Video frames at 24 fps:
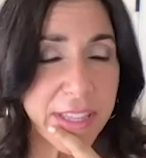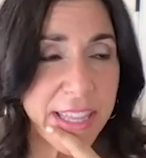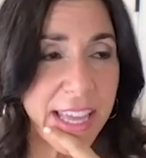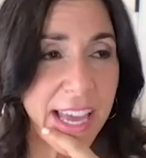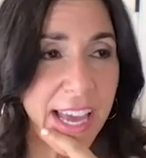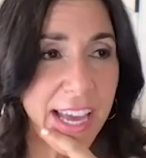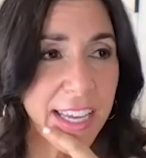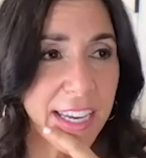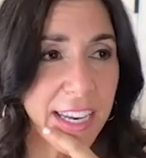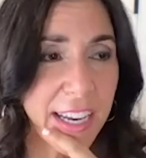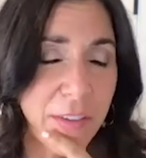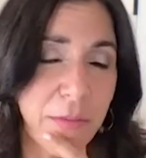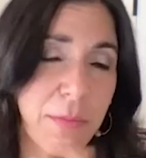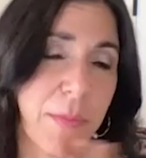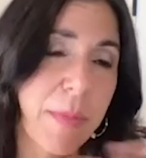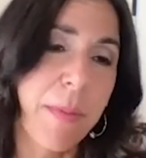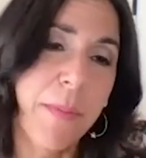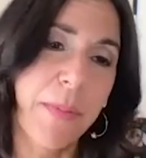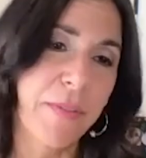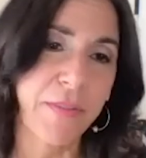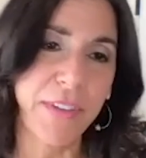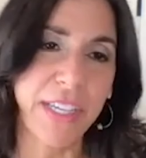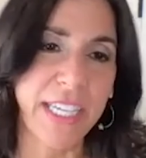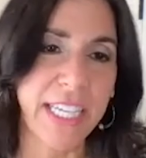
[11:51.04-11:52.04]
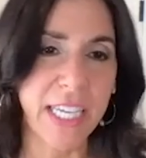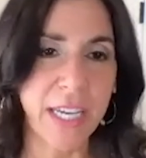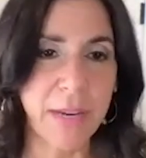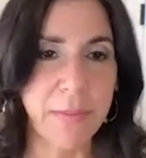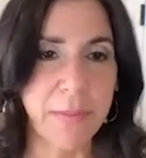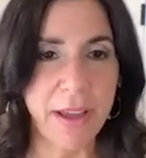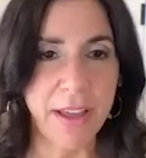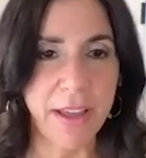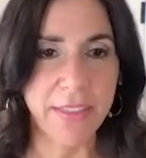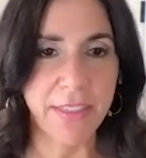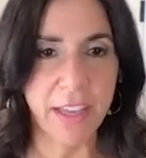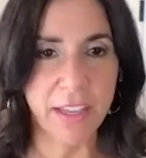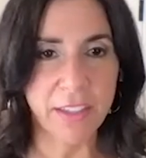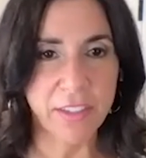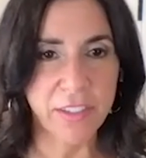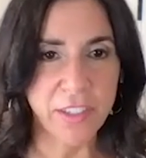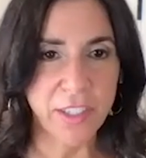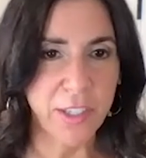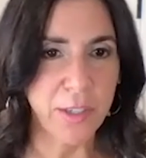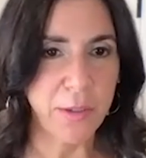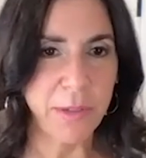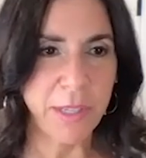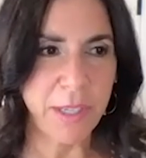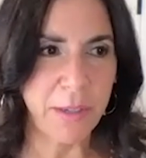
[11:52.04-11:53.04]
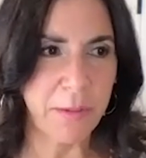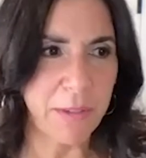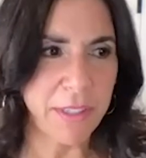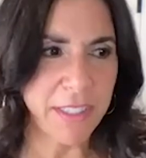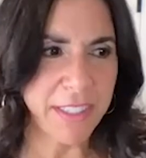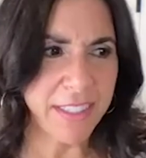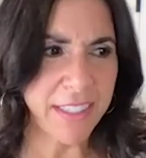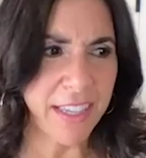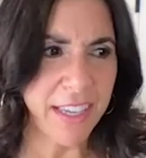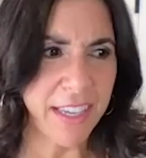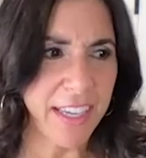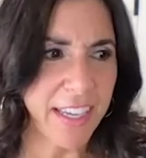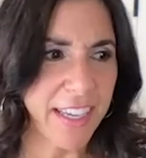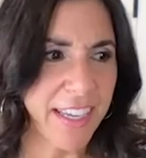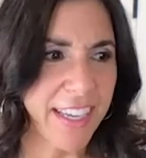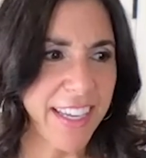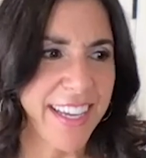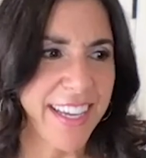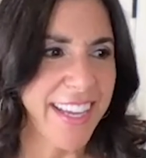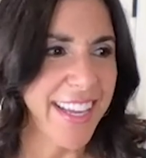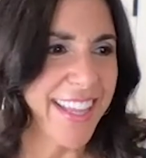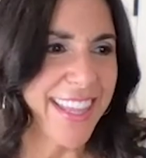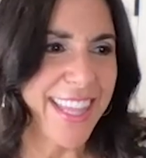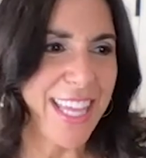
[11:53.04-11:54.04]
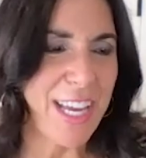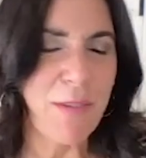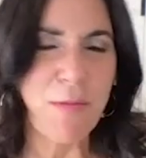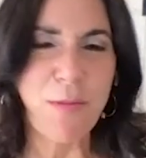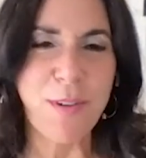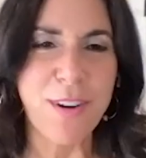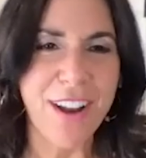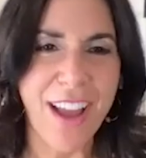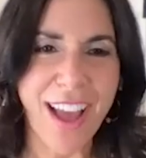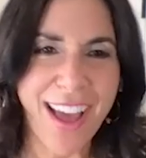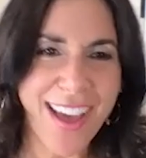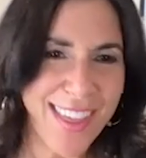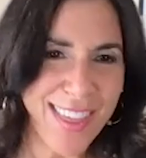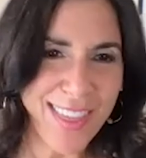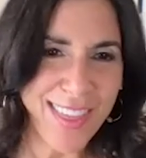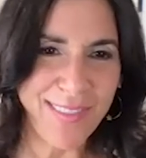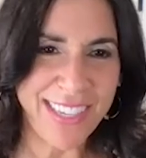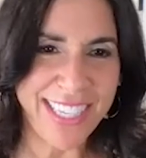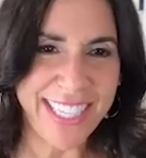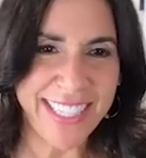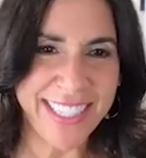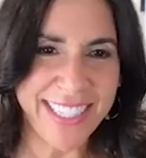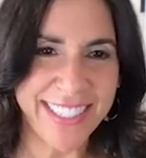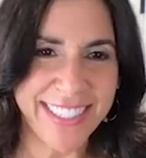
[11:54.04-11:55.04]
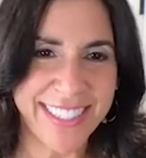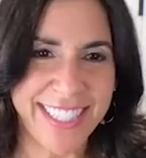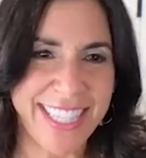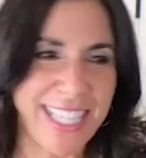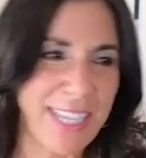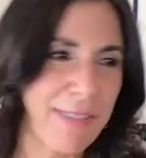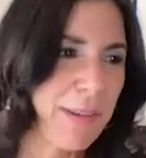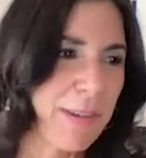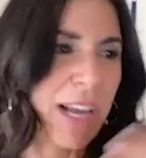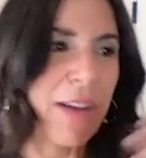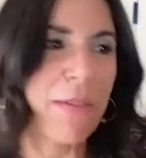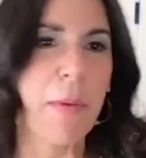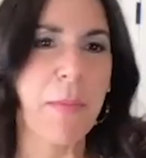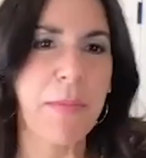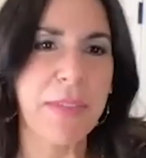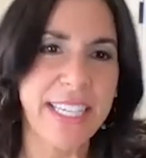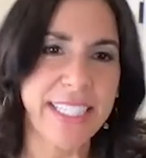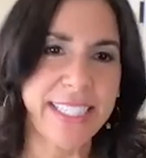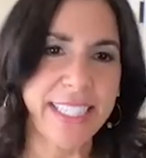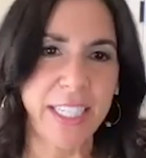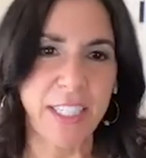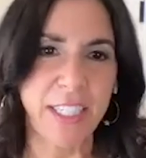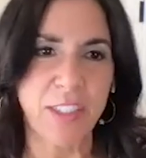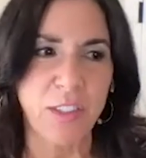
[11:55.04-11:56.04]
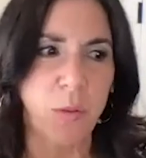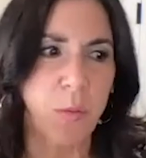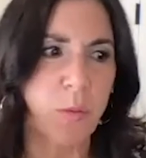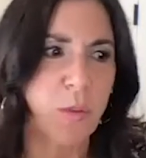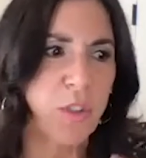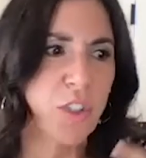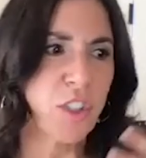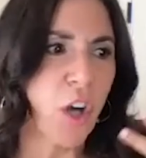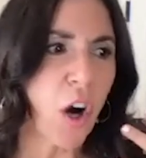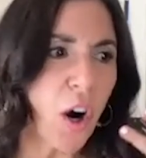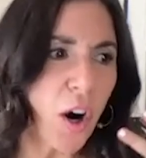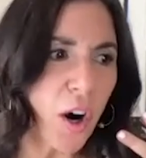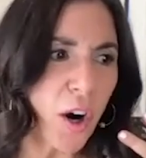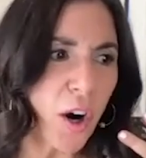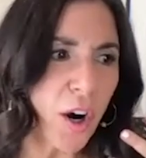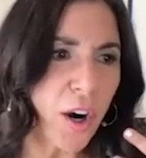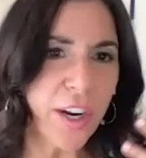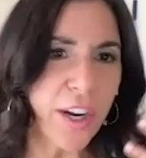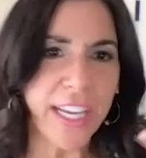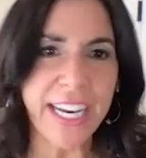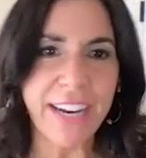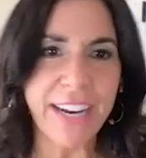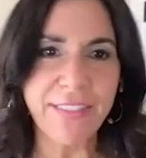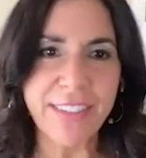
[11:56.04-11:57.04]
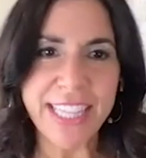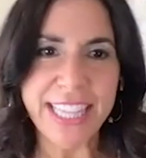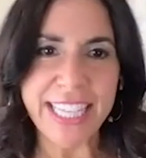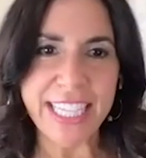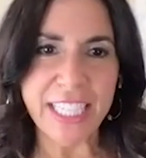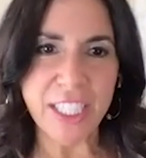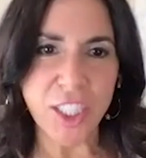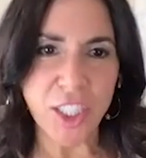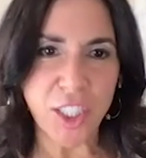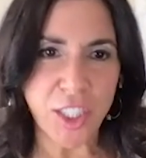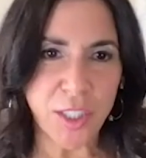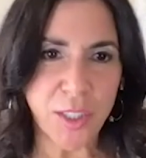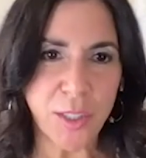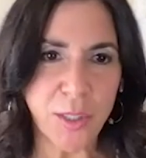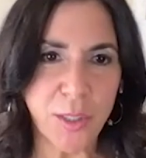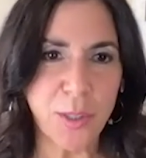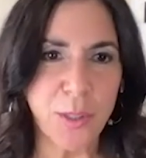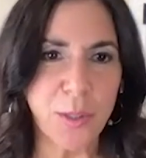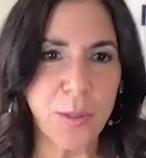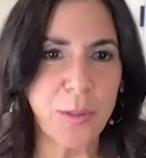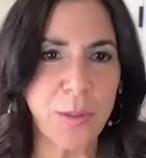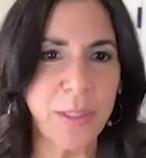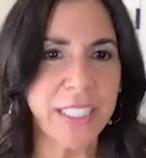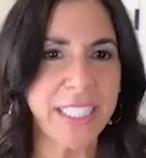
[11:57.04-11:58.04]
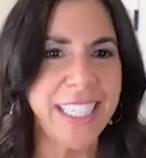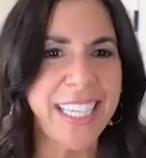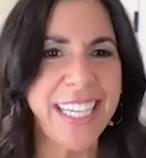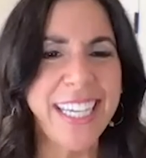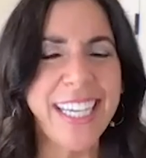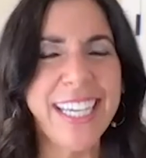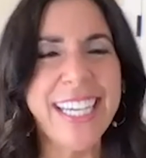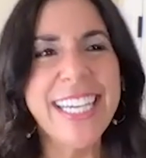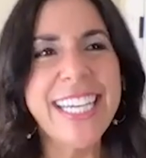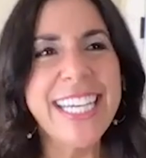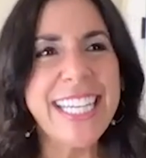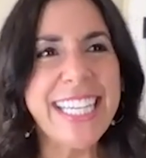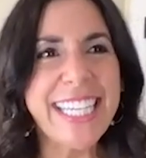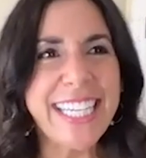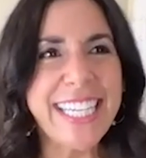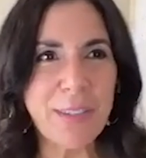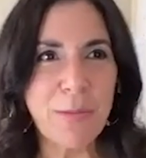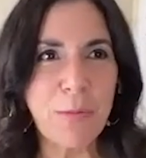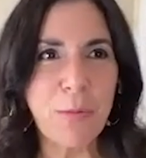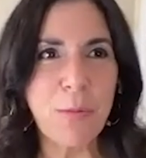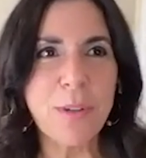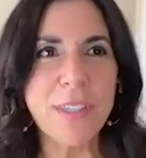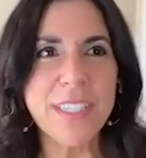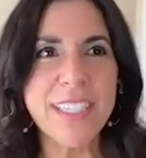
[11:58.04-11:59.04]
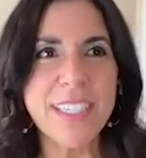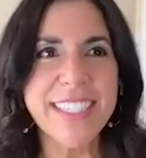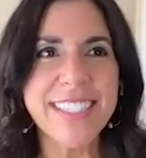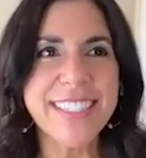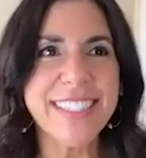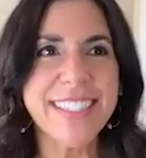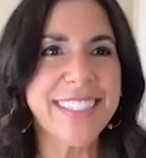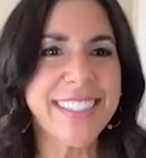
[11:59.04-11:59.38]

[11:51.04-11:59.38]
that. And I remember mm-hmm. reading about that too. And it was like they were not thrilled. And they were, I remember they said it's so dark and everything too. And yes, it was.